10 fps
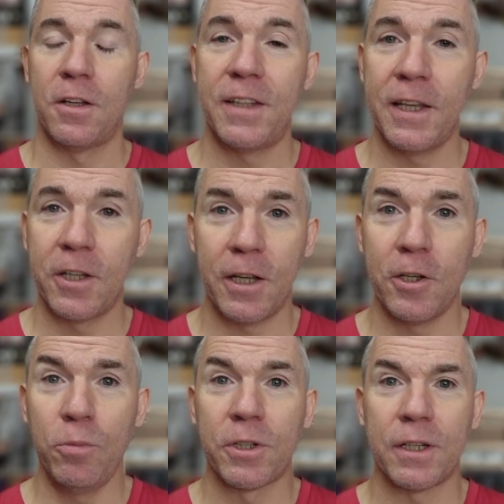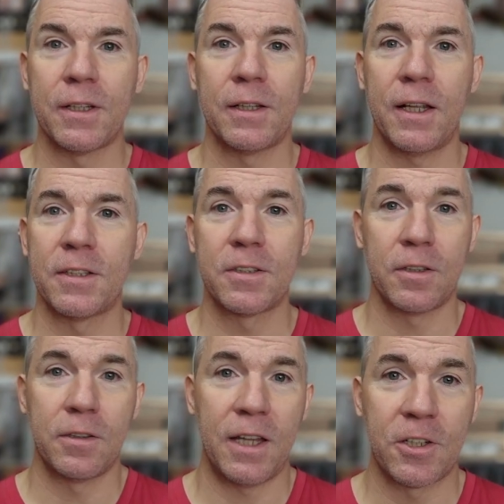they accumulate. That's a
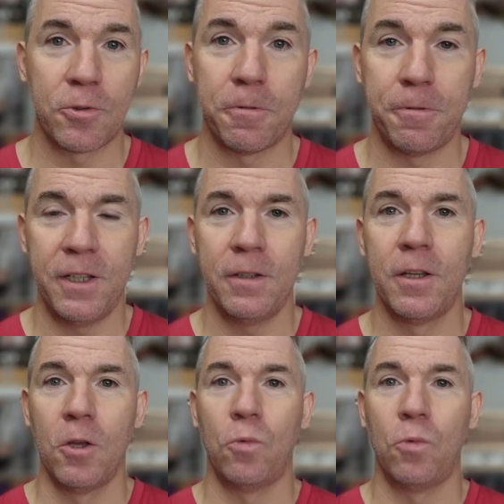natural thing.